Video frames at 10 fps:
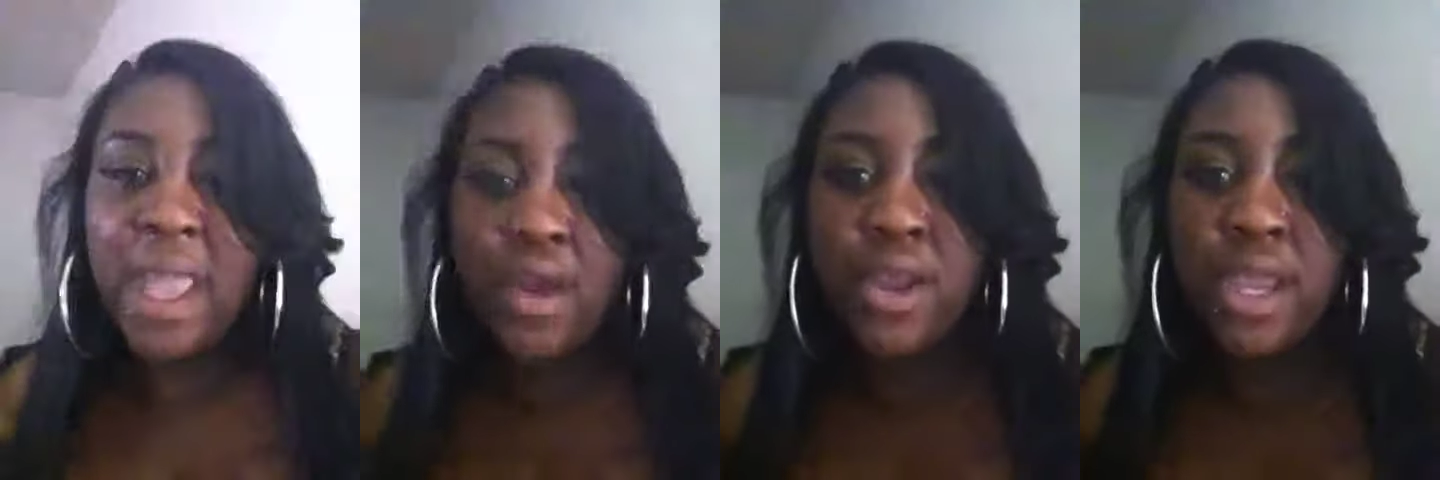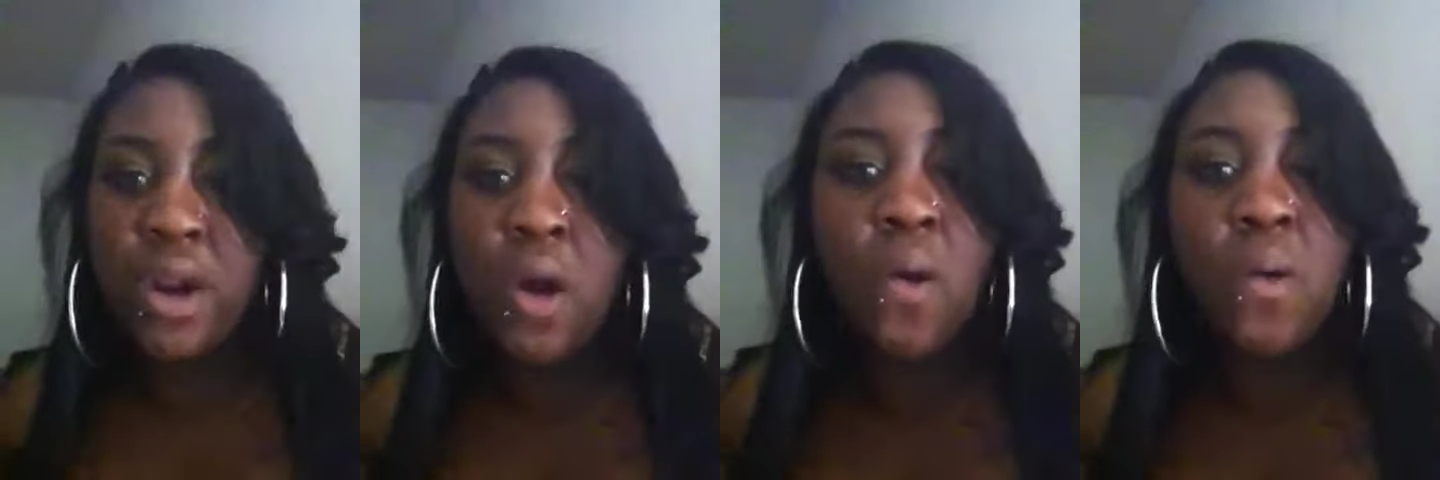hair get
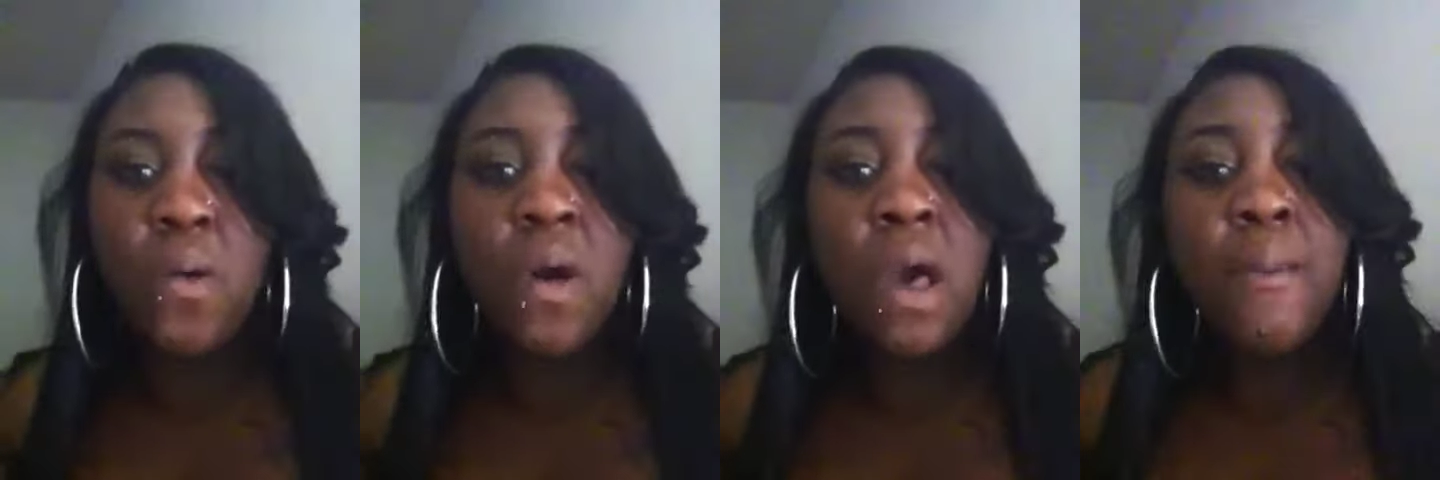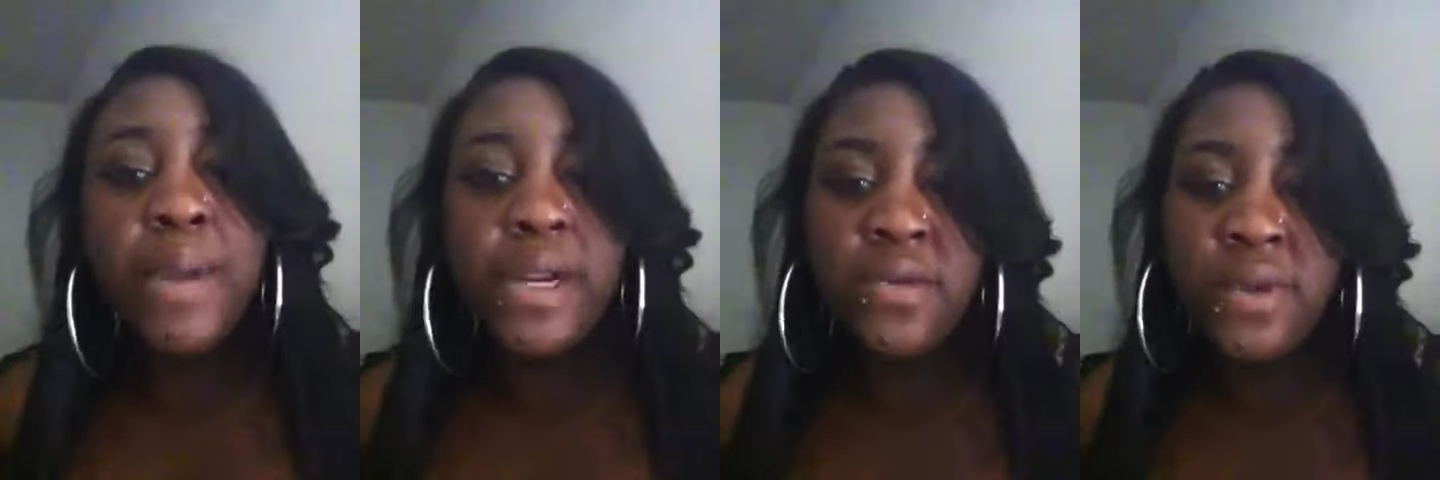old.
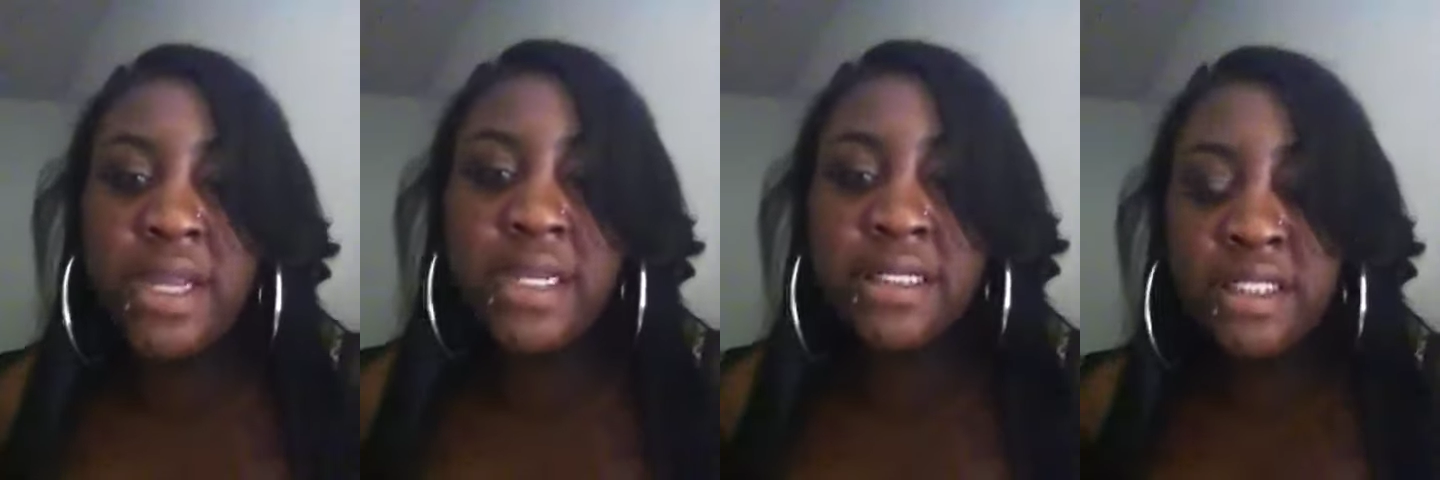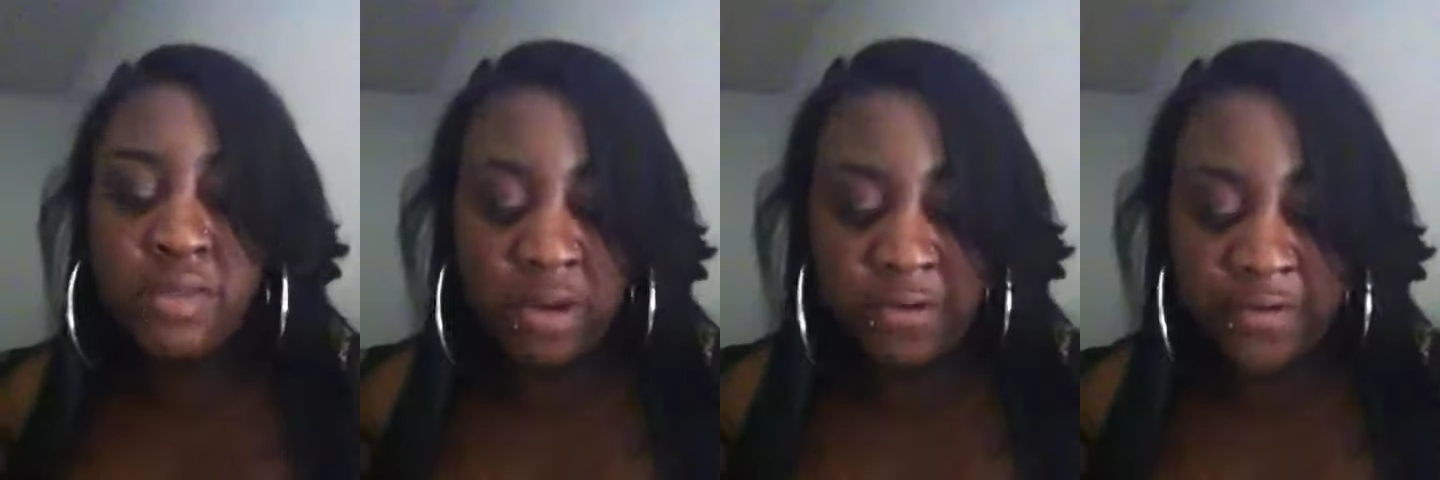But anyway, this is
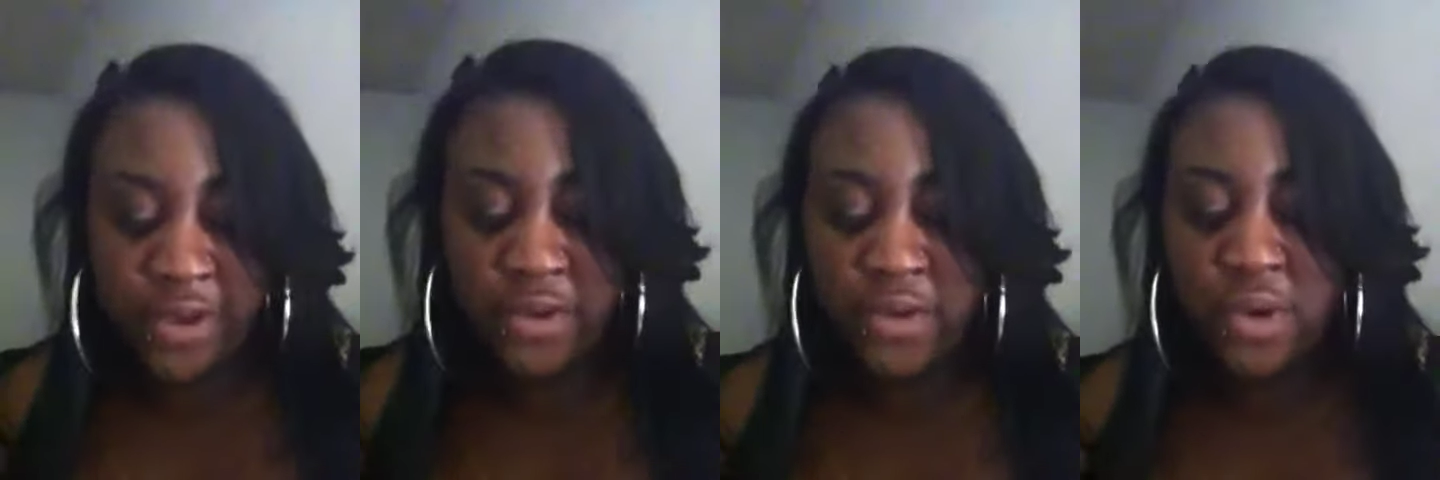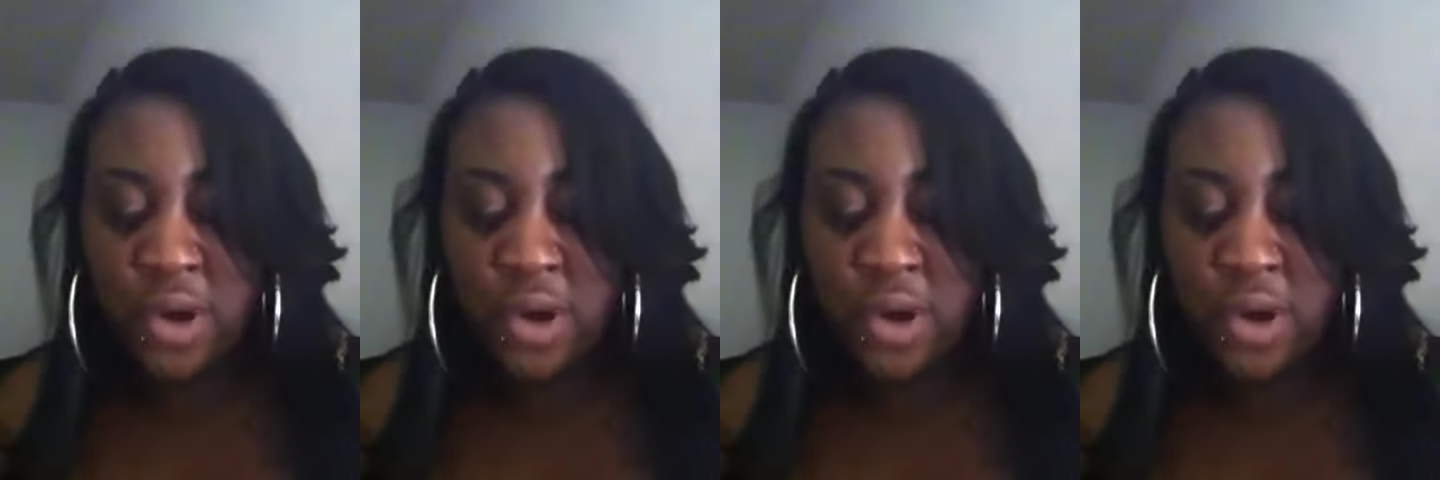my review